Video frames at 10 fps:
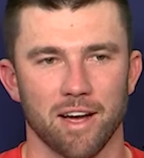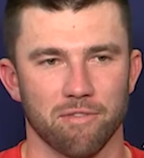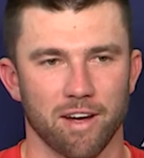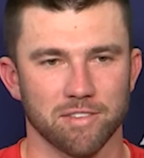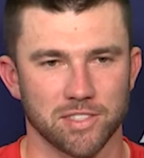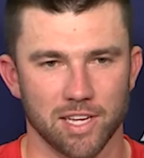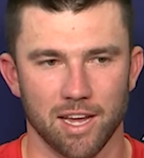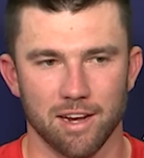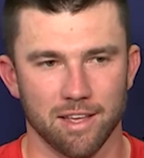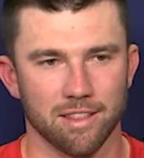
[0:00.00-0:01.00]
high-fiving
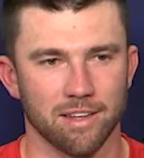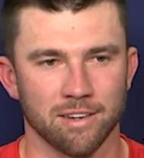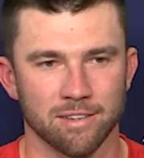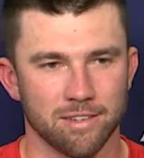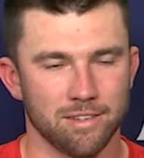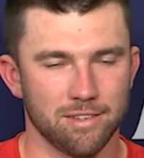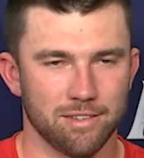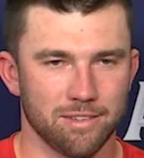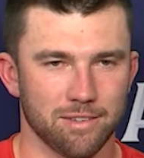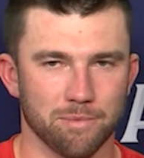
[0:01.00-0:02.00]
Sandy and then
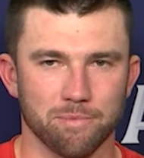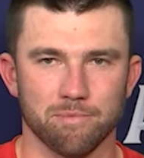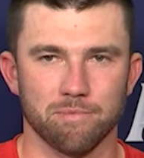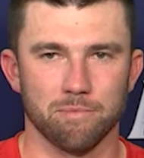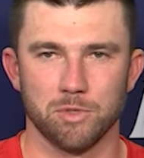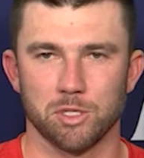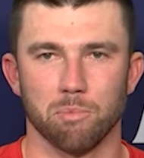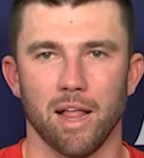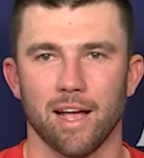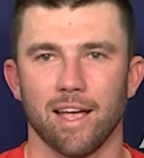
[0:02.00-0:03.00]
just
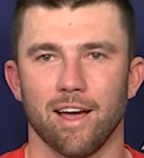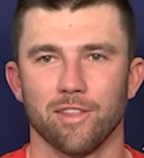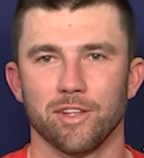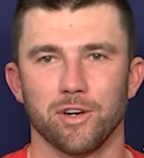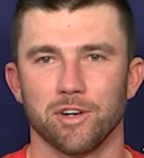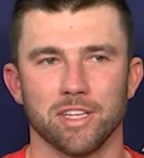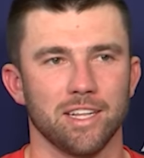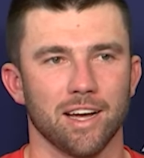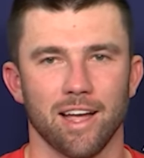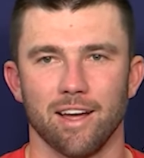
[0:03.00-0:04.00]
black out, and then you're in the
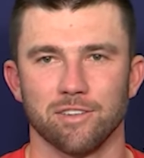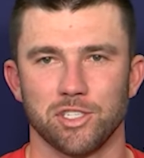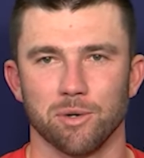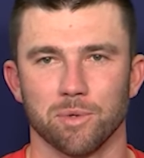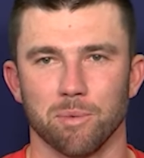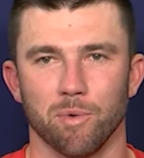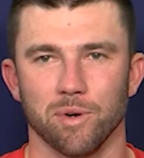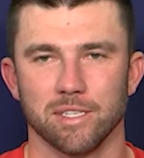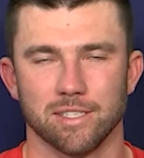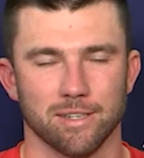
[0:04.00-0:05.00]
dugout cheering with the
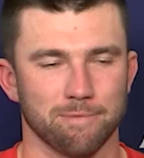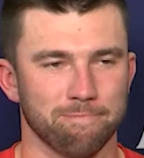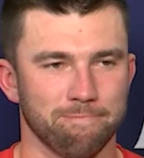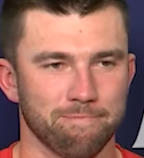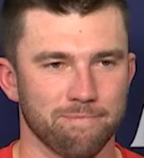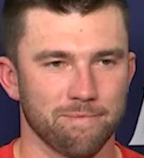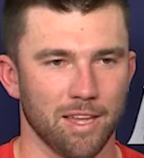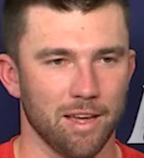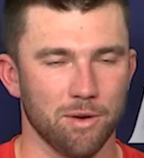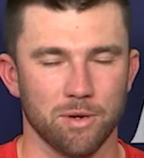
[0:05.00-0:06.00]
boys.
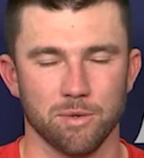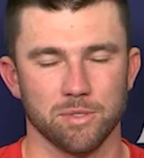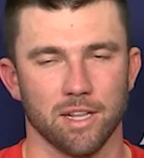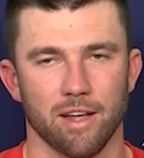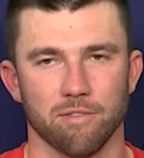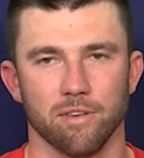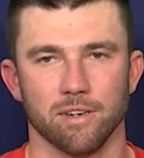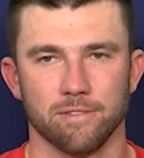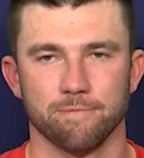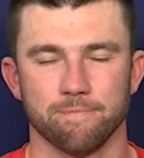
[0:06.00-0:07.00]
It was a lot of fun.